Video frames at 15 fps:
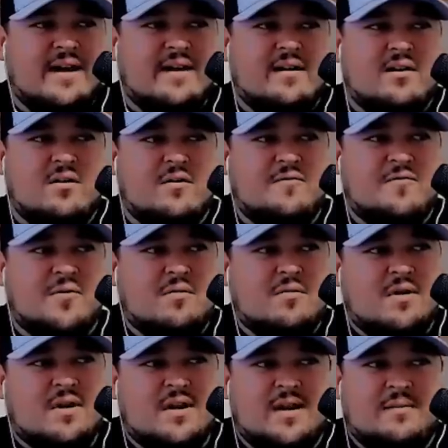going
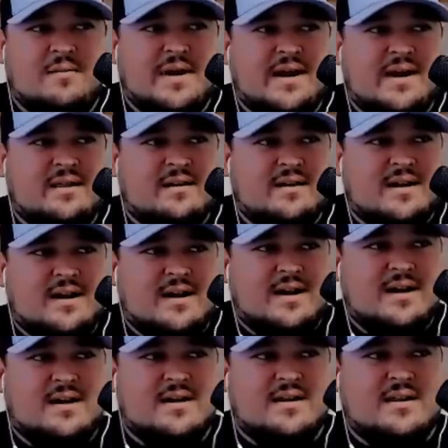forward, anybody looking to
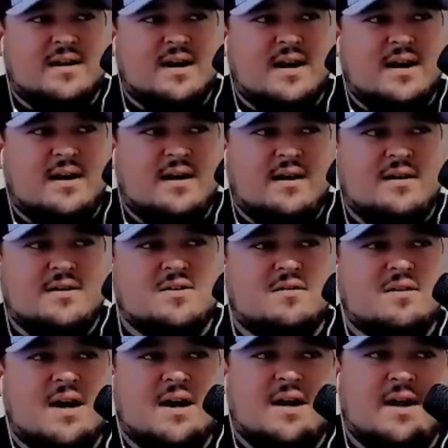get into the EZONE
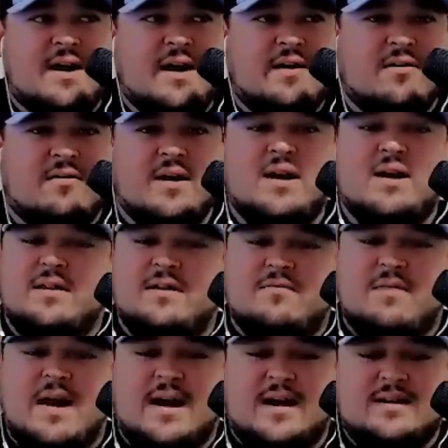98 or any of the
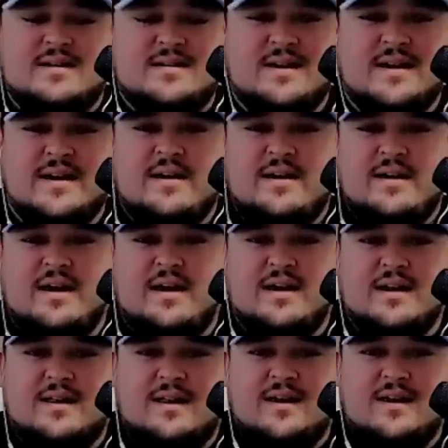rackets and
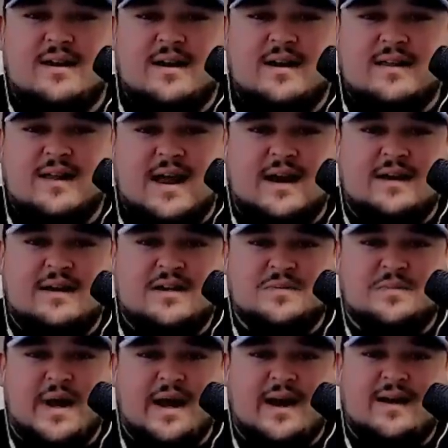get the Andy
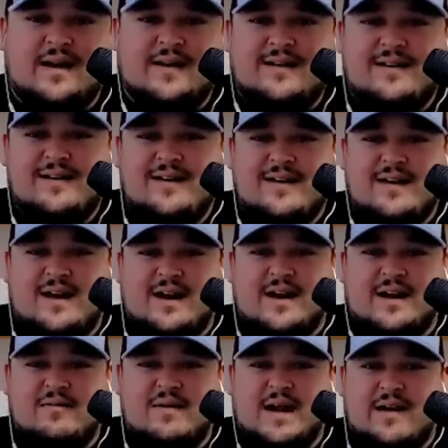spec,
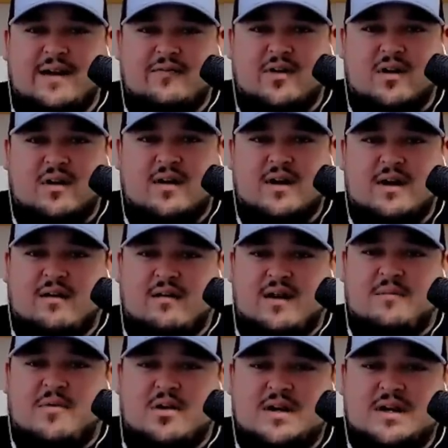we have our
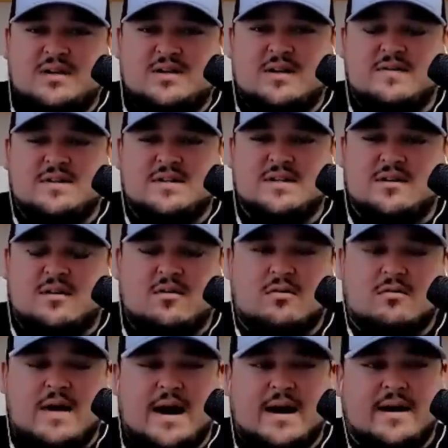MRT services, our
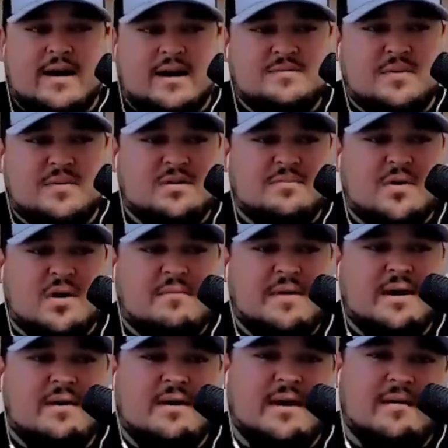whole racket expert
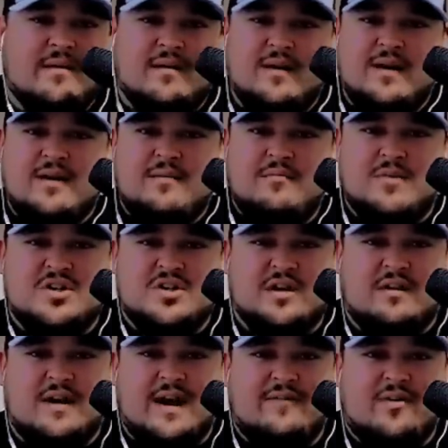department, and
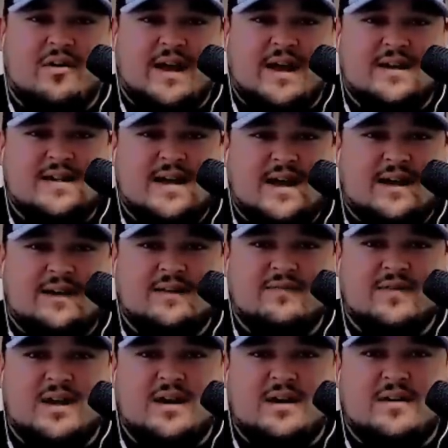Michelle have all that tagged in the
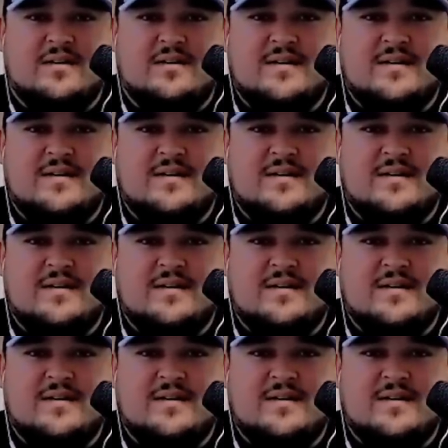video.